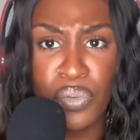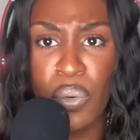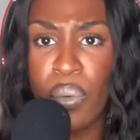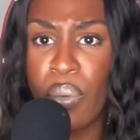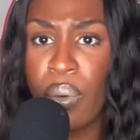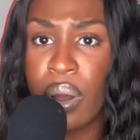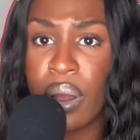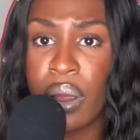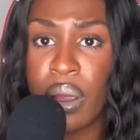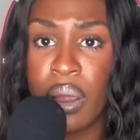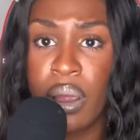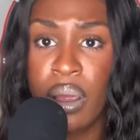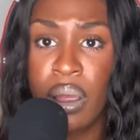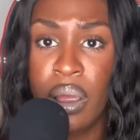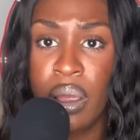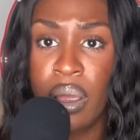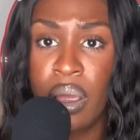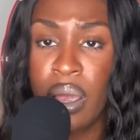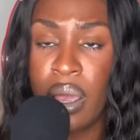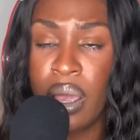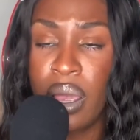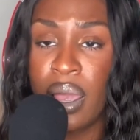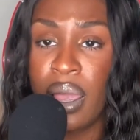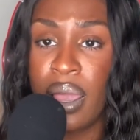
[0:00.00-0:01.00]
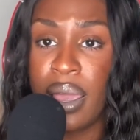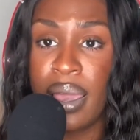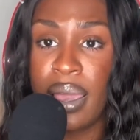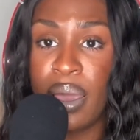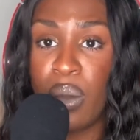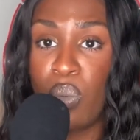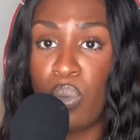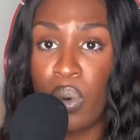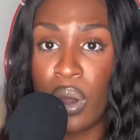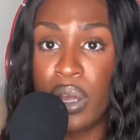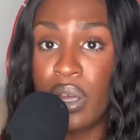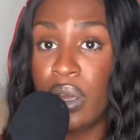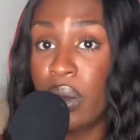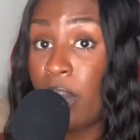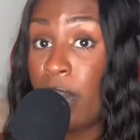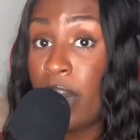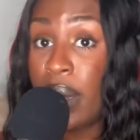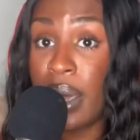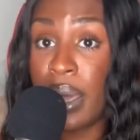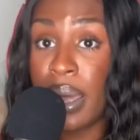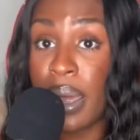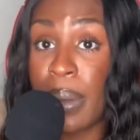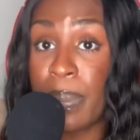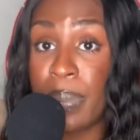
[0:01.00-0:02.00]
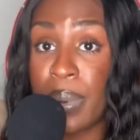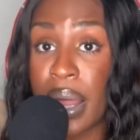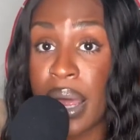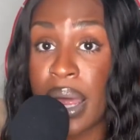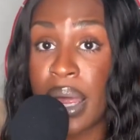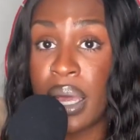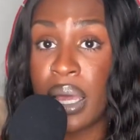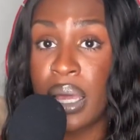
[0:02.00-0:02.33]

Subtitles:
4 and work your way up.